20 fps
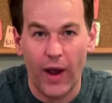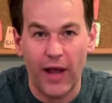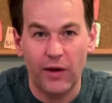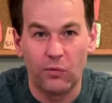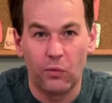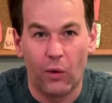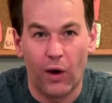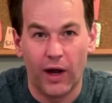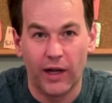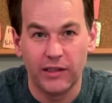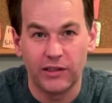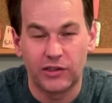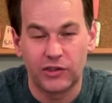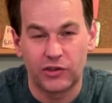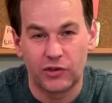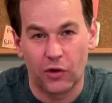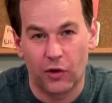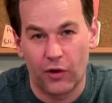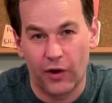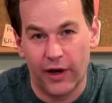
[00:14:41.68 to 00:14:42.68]
had one
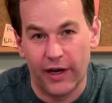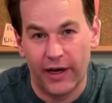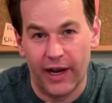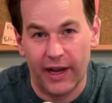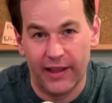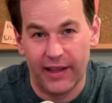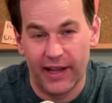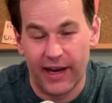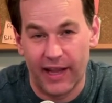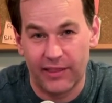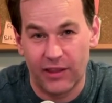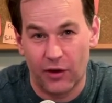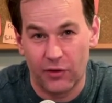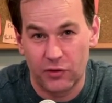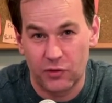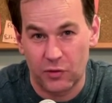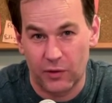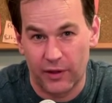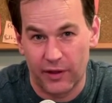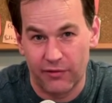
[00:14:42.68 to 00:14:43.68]
story that I thought
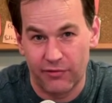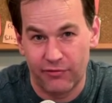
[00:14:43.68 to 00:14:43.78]
was really